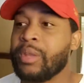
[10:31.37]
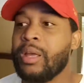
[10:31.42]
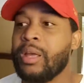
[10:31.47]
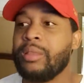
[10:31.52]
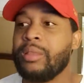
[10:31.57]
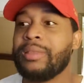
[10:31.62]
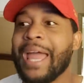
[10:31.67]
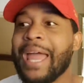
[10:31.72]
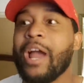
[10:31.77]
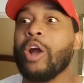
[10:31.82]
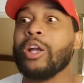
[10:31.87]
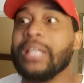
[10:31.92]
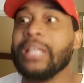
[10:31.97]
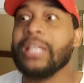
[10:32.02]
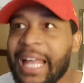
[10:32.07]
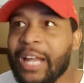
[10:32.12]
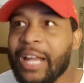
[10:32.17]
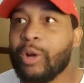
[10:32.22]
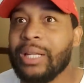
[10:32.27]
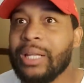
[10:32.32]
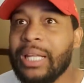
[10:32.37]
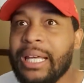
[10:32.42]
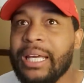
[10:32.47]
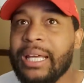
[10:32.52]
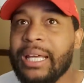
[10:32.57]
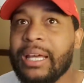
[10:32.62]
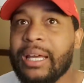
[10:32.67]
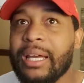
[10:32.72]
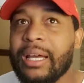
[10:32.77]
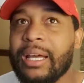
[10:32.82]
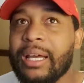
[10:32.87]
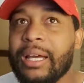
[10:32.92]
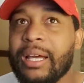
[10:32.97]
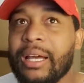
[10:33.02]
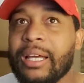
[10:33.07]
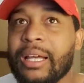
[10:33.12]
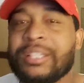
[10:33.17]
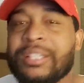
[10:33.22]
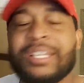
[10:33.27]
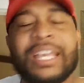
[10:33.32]
They are literally,
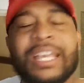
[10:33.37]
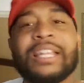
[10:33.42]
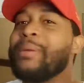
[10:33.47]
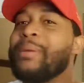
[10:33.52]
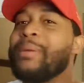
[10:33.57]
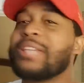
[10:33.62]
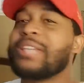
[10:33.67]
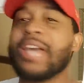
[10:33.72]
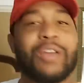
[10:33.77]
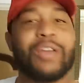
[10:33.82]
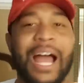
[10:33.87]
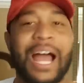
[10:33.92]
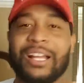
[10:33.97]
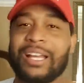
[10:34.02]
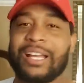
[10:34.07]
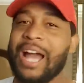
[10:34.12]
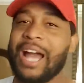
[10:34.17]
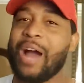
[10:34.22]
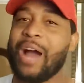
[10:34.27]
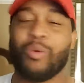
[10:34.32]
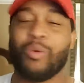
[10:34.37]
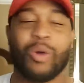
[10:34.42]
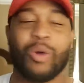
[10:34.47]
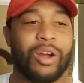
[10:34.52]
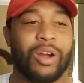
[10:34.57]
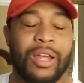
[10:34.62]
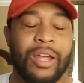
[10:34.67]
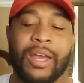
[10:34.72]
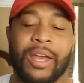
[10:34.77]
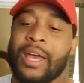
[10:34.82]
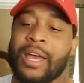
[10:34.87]
see, let me tell you how God works.